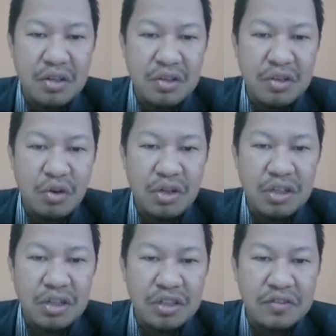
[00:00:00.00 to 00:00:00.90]
longer,
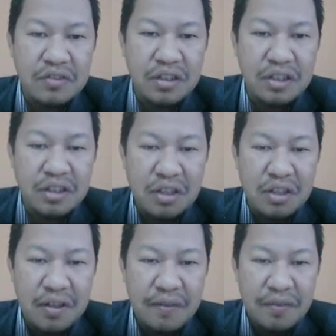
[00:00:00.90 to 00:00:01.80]
is further,
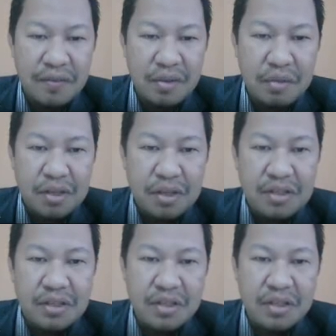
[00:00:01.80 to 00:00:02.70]
but
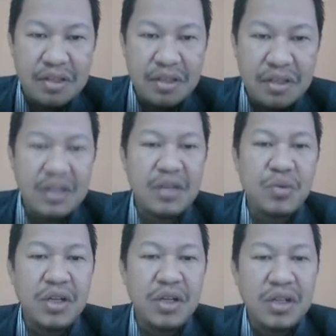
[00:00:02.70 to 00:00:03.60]
the signal will